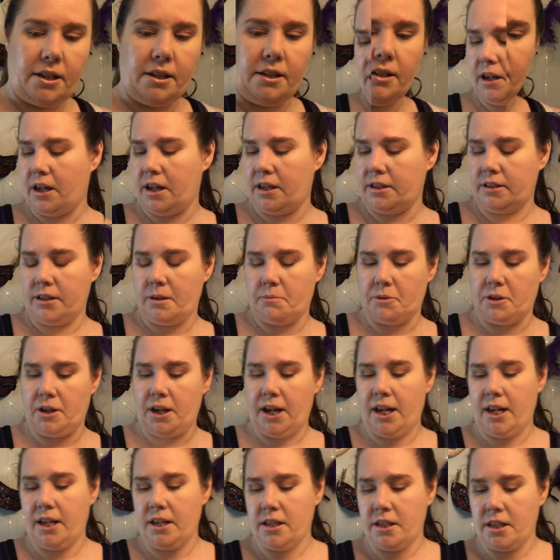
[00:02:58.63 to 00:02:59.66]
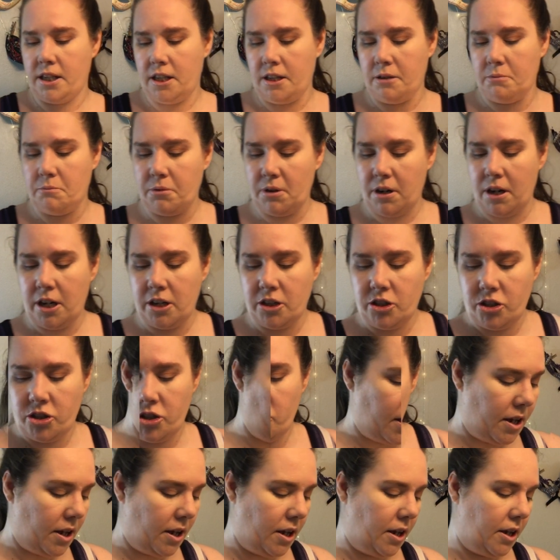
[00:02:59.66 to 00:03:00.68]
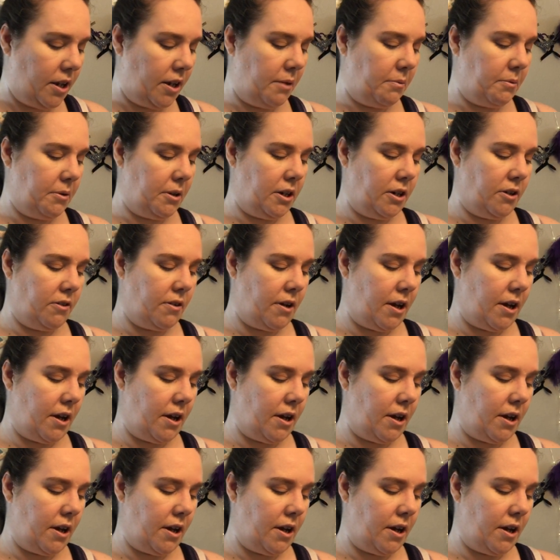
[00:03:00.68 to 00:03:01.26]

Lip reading: Maughan Goss number 18 brush, and I'm gonna